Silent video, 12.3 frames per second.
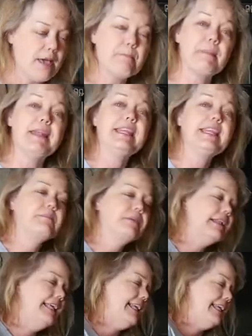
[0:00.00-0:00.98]

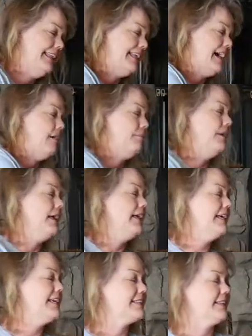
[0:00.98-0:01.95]
manipulating them
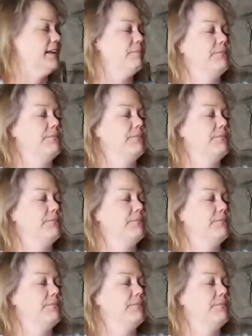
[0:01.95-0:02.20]
isn't